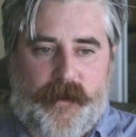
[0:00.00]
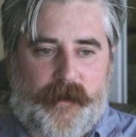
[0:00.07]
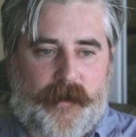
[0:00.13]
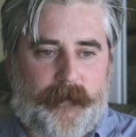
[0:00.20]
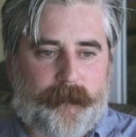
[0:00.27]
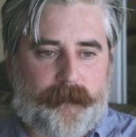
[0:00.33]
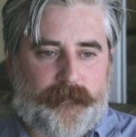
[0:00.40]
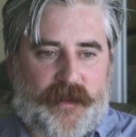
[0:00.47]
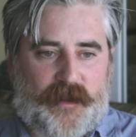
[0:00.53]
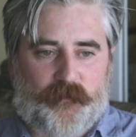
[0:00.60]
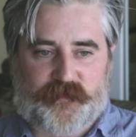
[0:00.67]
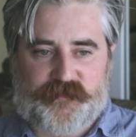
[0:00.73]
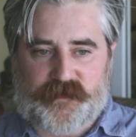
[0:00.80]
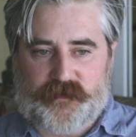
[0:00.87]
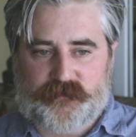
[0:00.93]
And
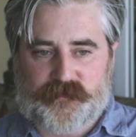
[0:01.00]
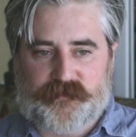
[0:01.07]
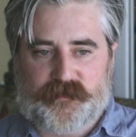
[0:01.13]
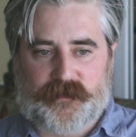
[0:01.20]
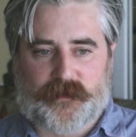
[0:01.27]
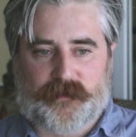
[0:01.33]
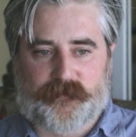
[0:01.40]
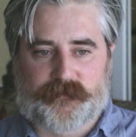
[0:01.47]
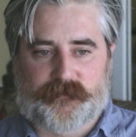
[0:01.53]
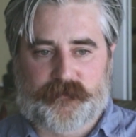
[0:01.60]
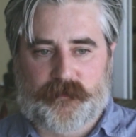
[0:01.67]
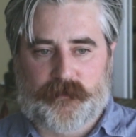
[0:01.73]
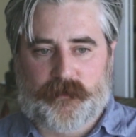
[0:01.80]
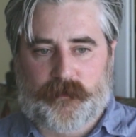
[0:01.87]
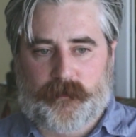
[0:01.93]
what's interesting
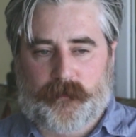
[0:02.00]
is